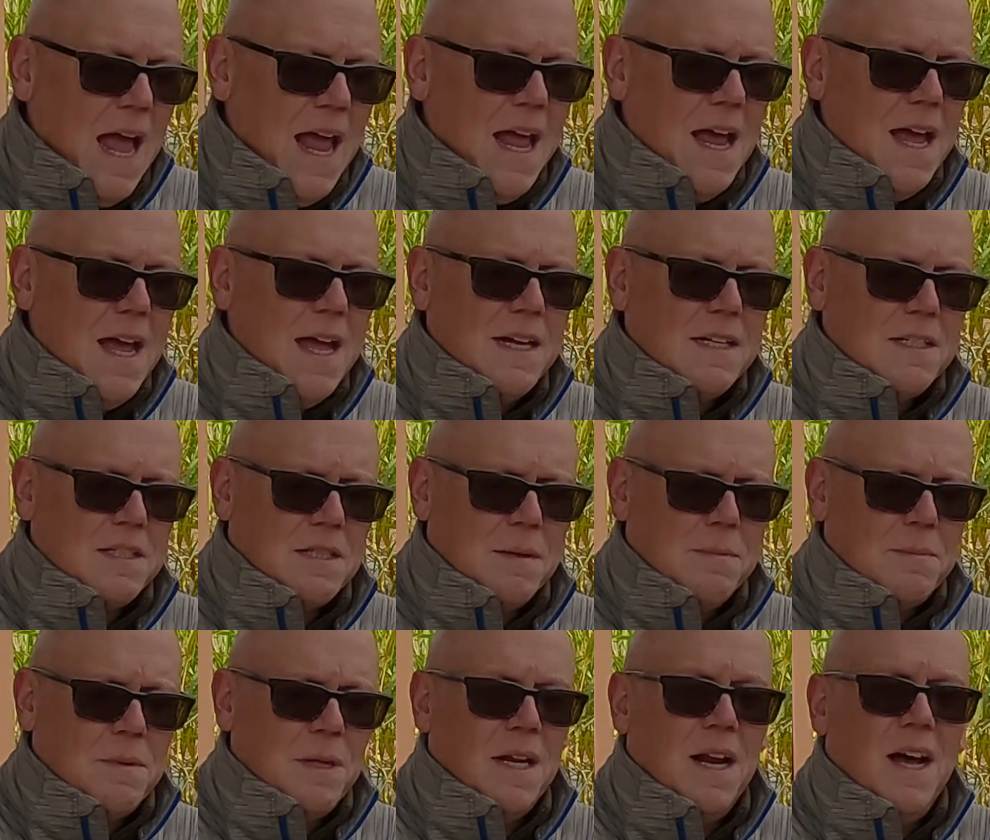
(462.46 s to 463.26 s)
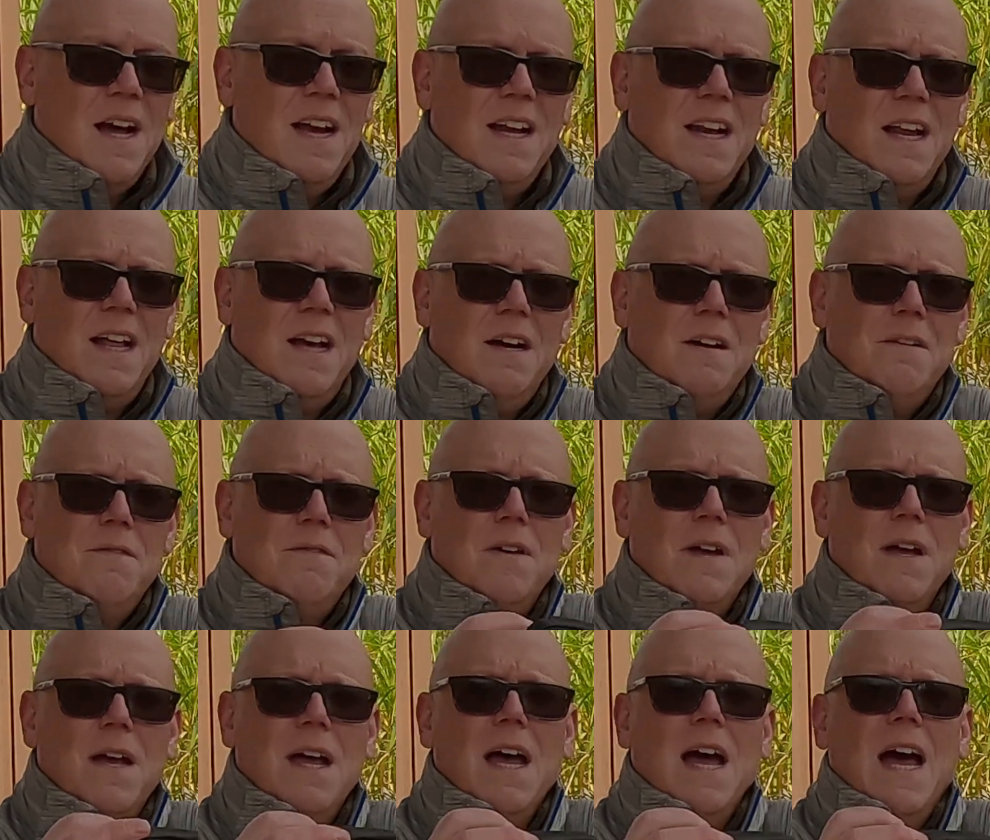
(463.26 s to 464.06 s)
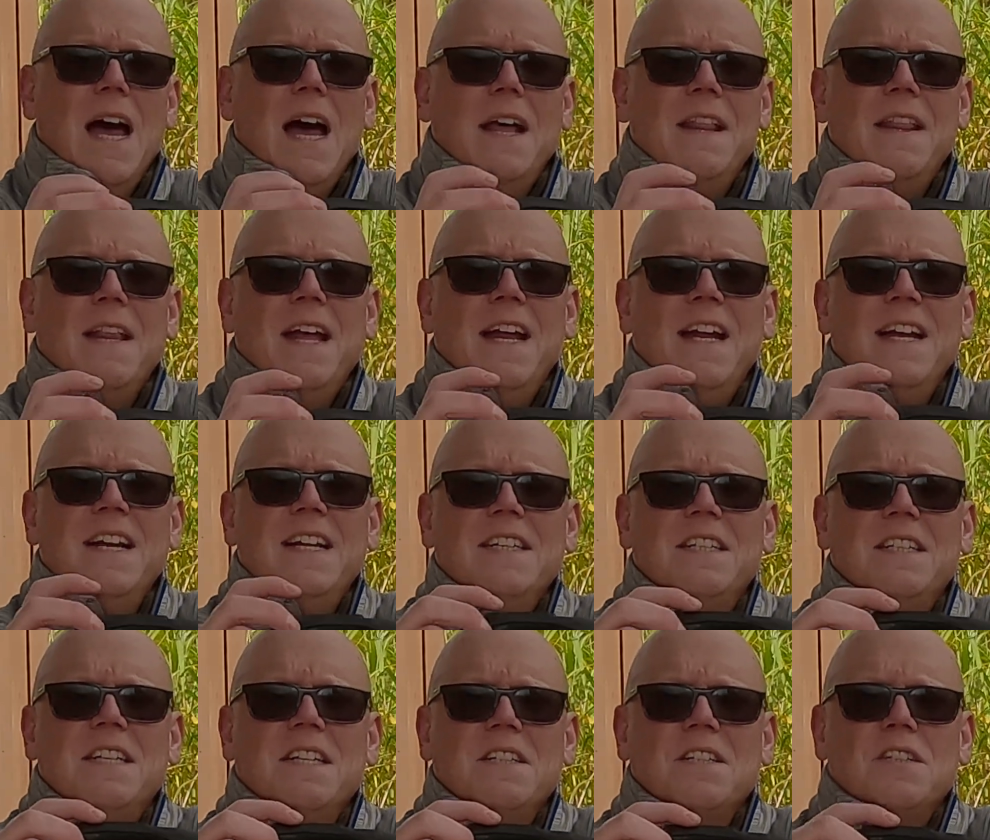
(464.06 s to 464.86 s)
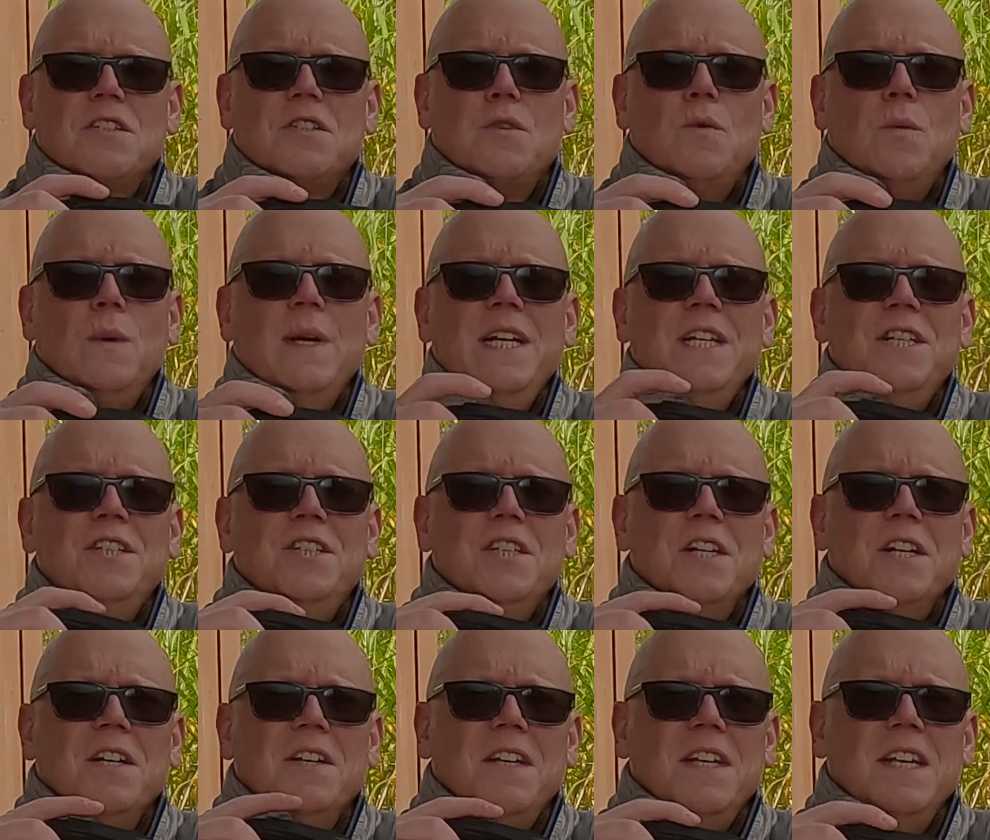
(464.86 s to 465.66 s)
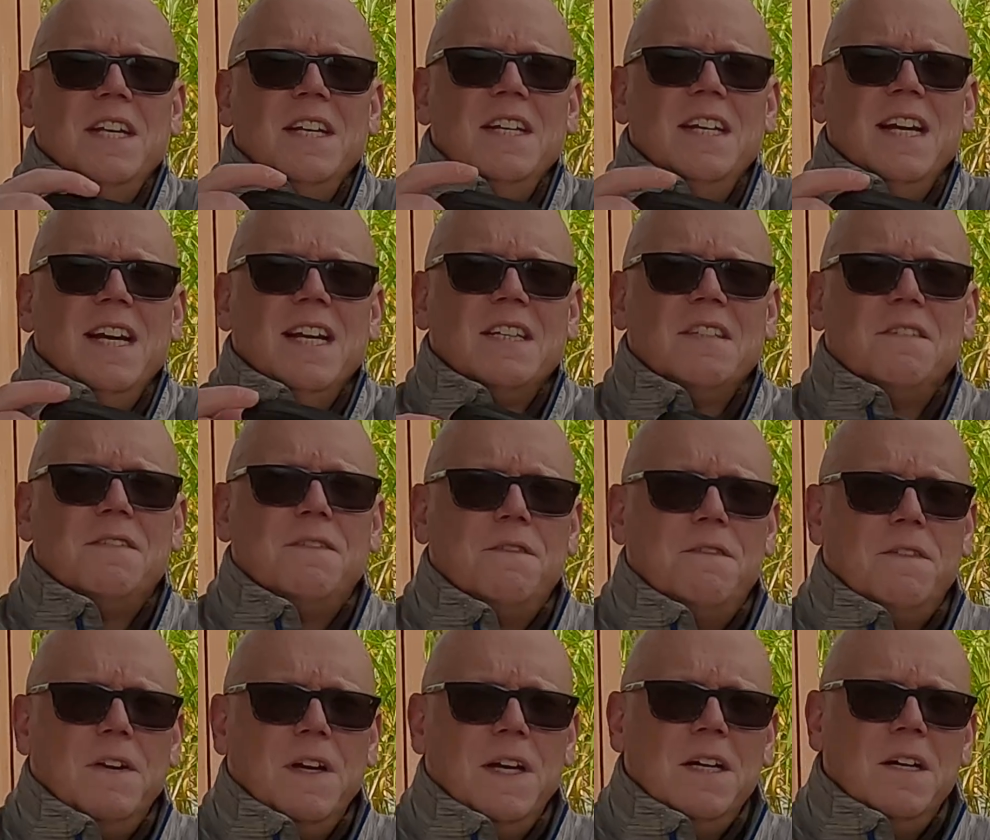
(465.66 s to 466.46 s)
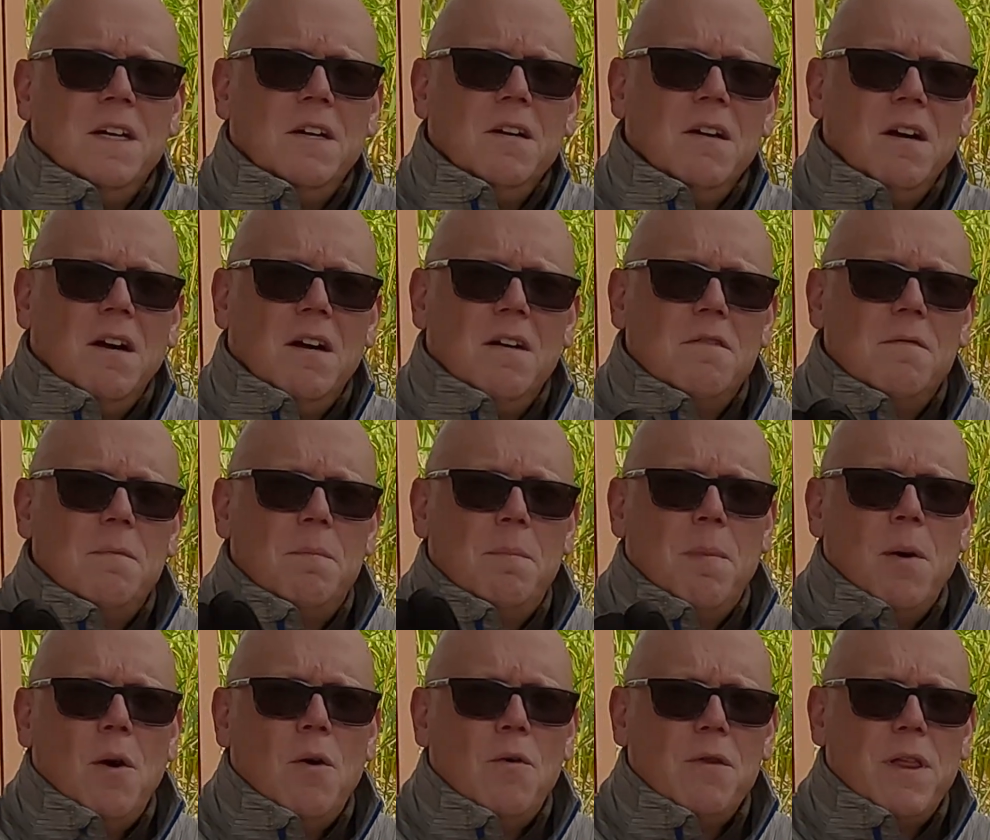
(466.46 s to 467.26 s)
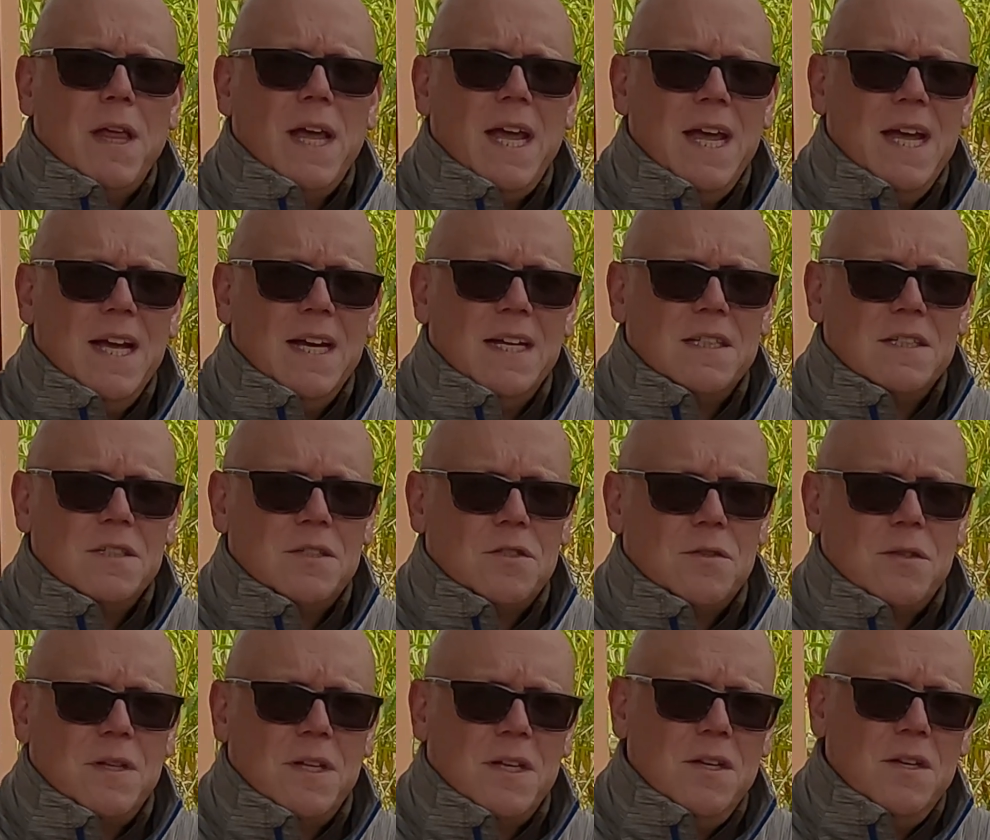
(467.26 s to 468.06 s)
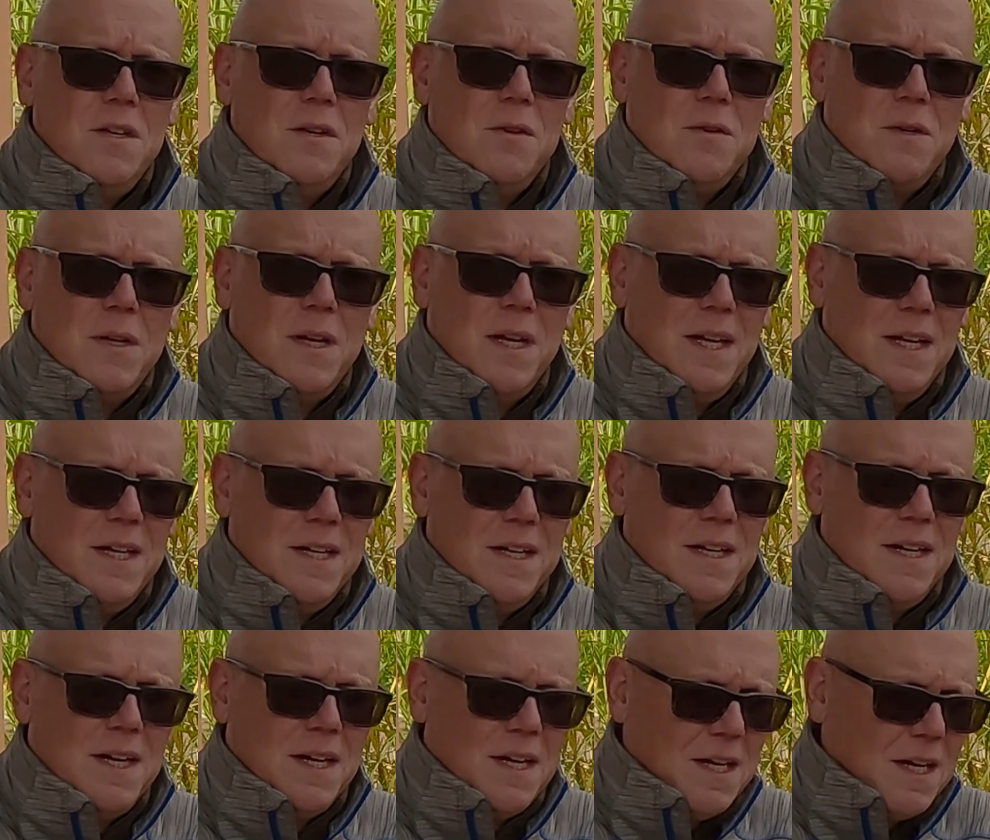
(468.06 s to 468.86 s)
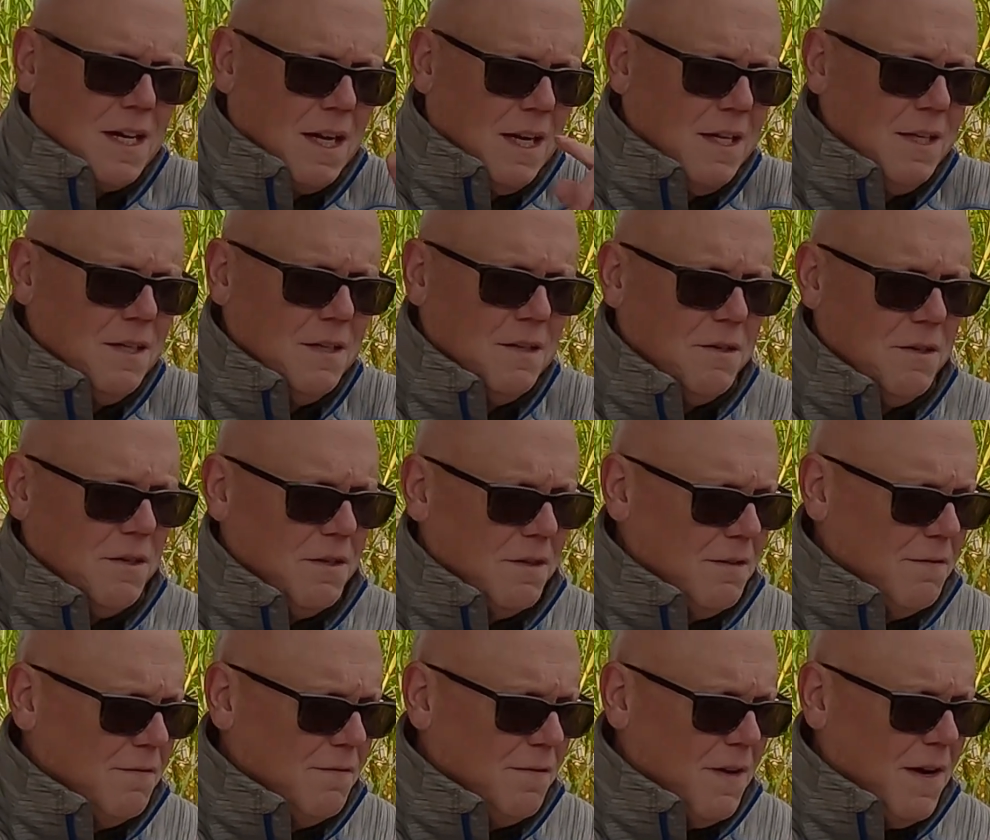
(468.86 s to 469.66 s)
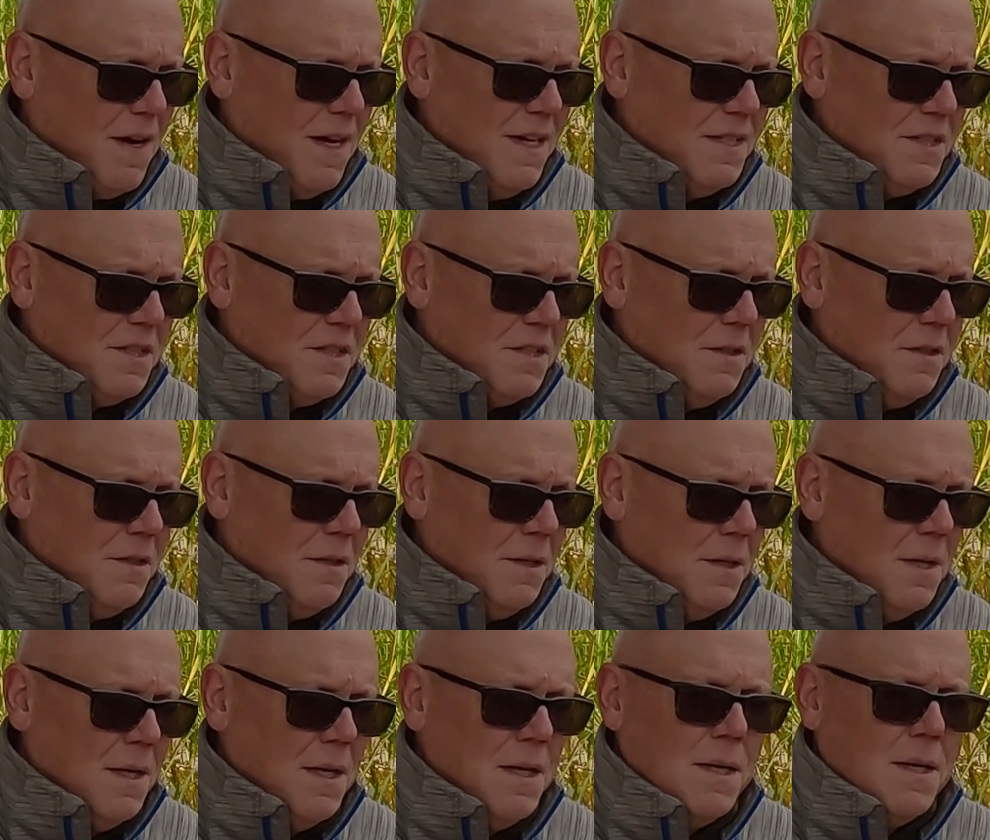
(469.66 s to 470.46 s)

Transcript: And something I love, and that is a squeegee on the index finger of both hands so that you can clear your visor.